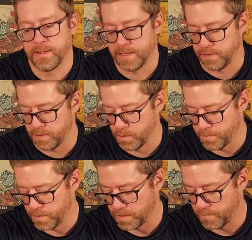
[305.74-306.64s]
as you
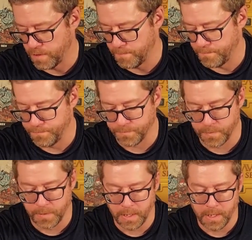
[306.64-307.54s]
equip yourself up.
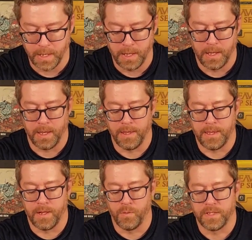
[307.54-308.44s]
And
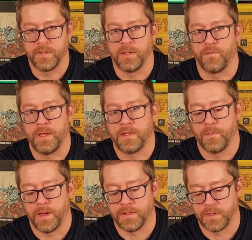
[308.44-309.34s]
then once you defeat the
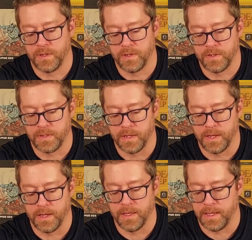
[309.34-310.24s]
monsters,
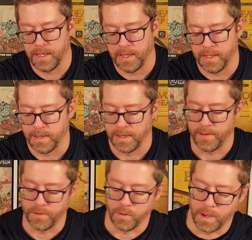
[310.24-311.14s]
they
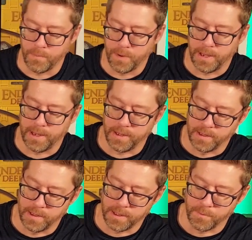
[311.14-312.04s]
level you up by
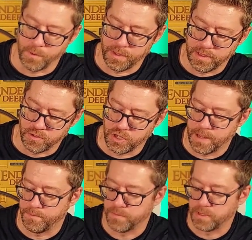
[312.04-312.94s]
moving these
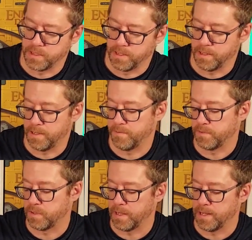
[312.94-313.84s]
gems.
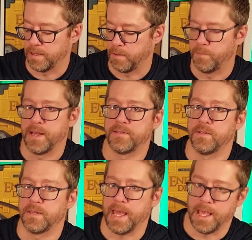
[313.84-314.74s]
So you got a little
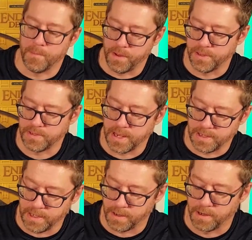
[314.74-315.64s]
puzzle game on the
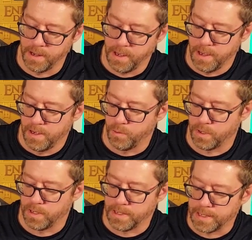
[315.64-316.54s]
side here,
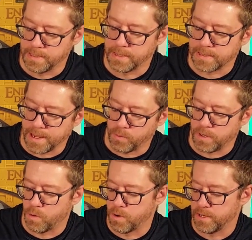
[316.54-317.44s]
where you can decide
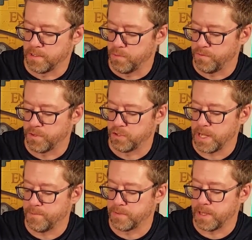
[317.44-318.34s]
what order to move your
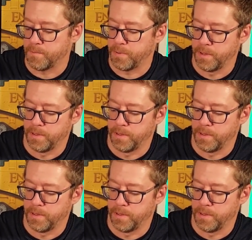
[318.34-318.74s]
gems up